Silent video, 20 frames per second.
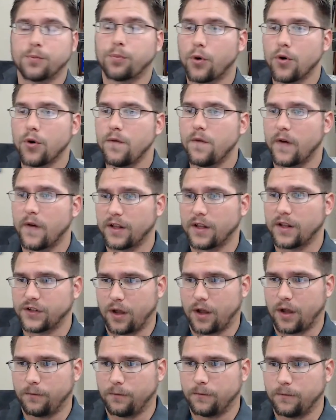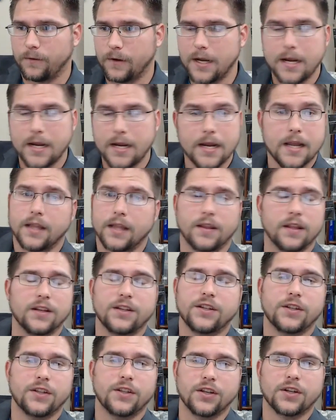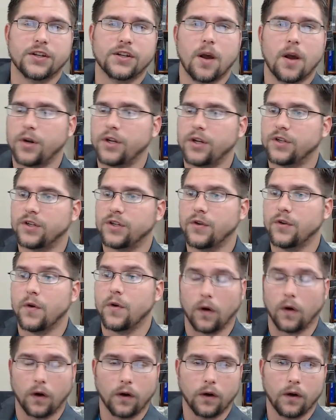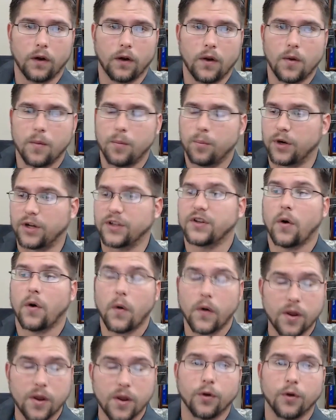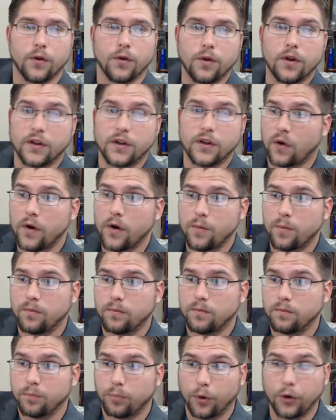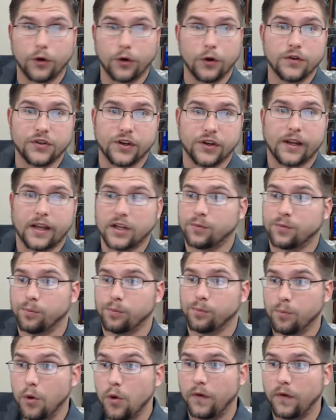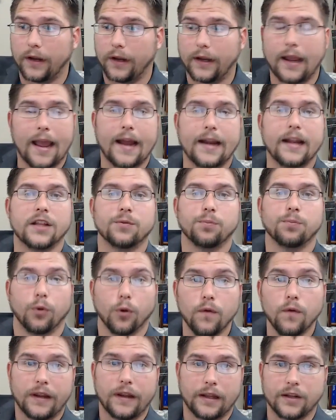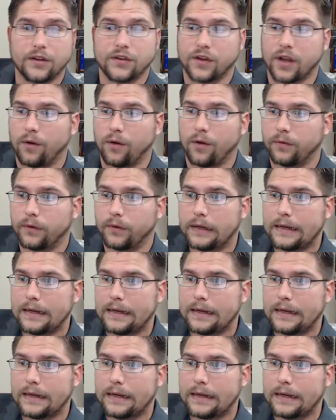proven itself. And this company's newer, but it's already producing, it's moving, and it's proving itself.